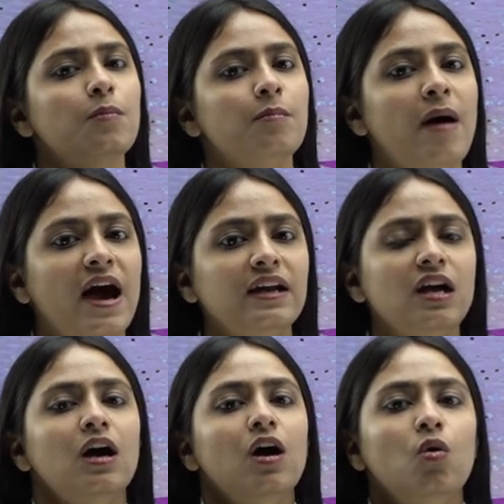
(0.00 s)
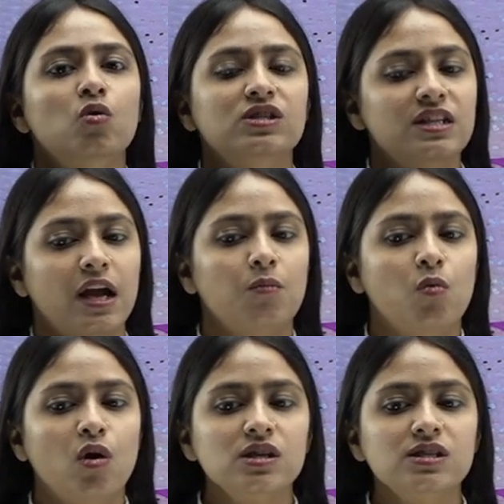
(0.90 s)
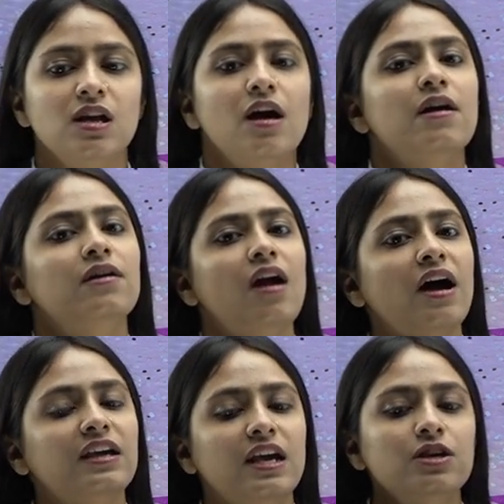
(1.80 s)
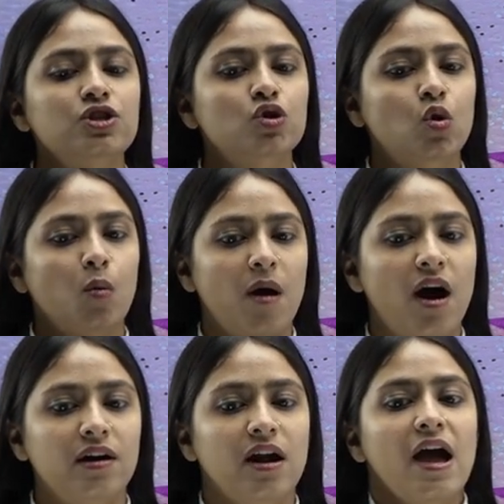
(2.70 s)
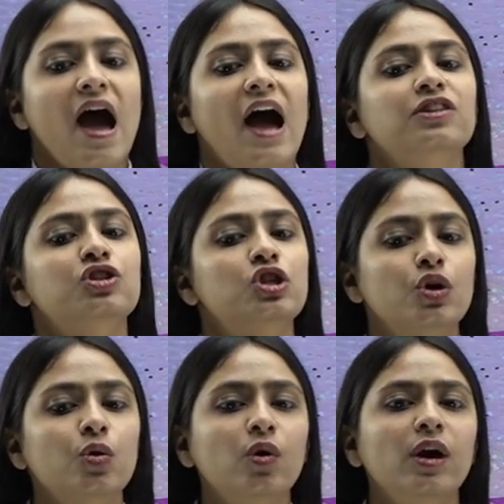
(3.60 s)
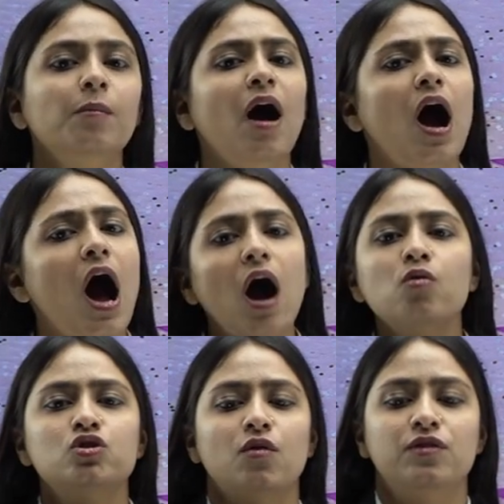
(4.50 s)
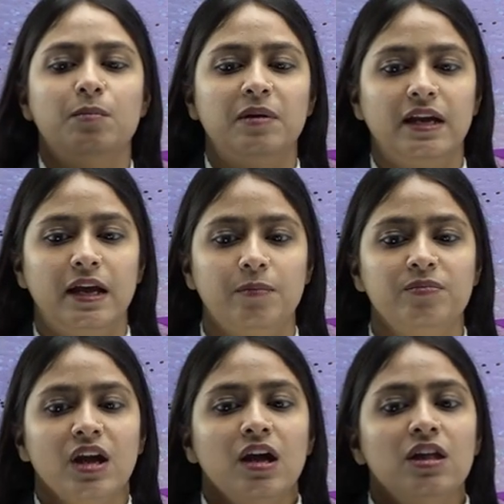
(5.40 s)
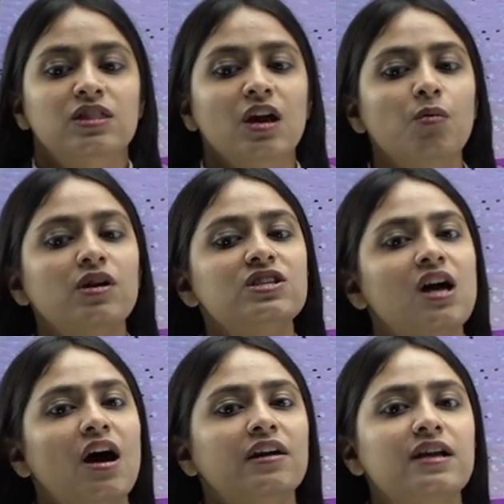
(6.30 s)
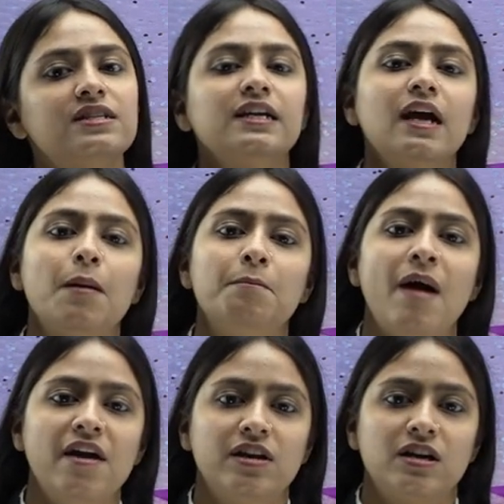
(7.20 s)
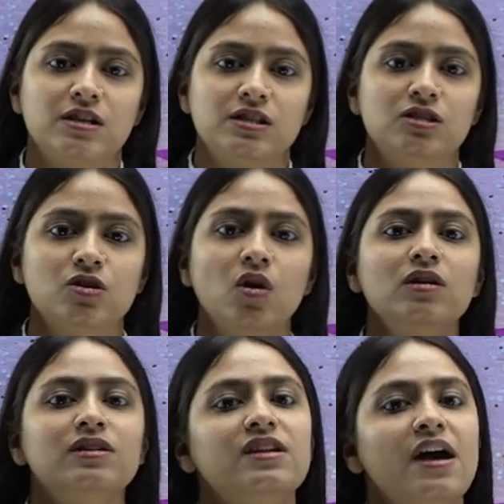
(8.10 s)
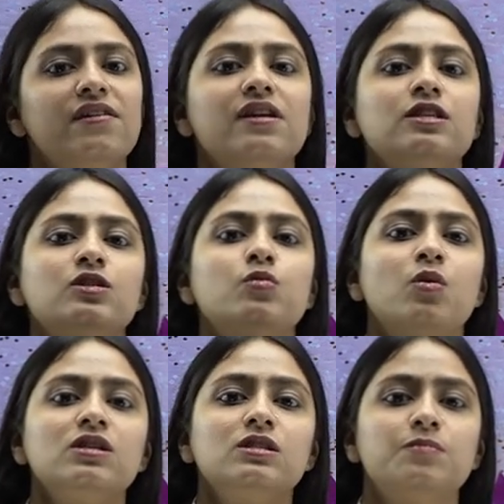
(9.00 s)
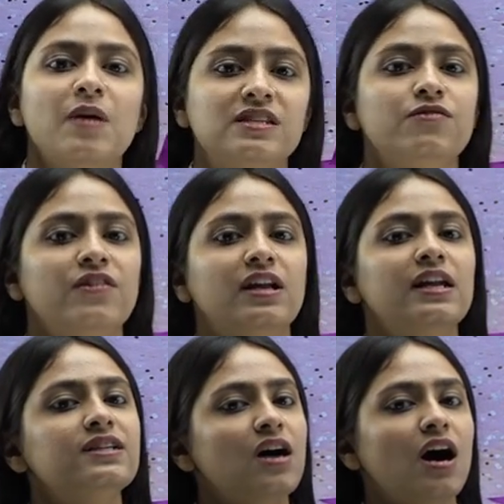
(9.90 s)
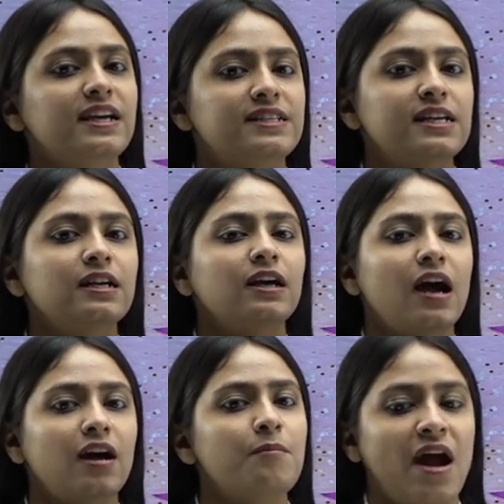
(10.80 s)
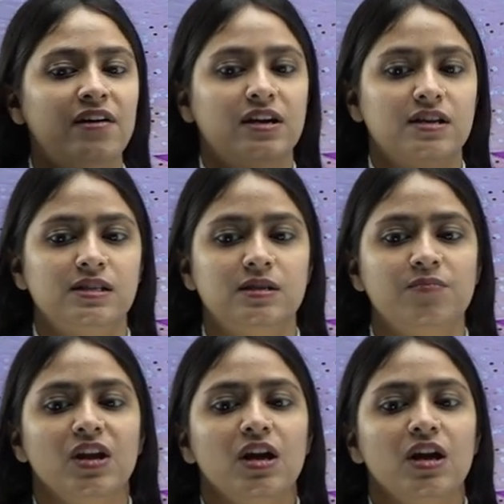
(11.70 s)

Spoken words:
a man whose name was Rakesh Kumar and threw him out of the plane. They were targeting Americans. So the terrorist was specifically targeting Americans.